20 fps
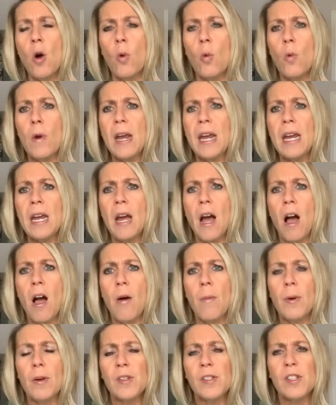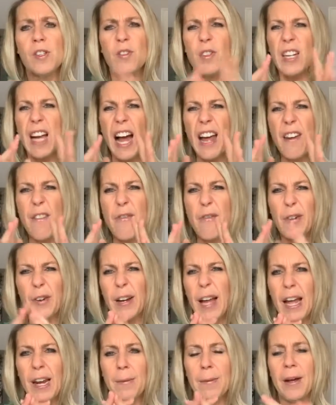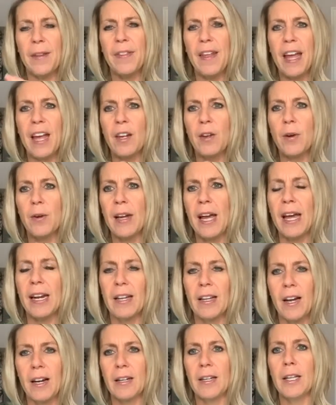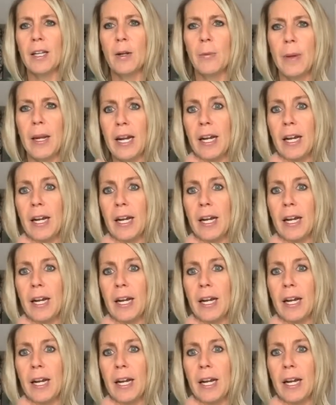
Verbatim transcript: we almost kind of forget about the annual catalog a little bit.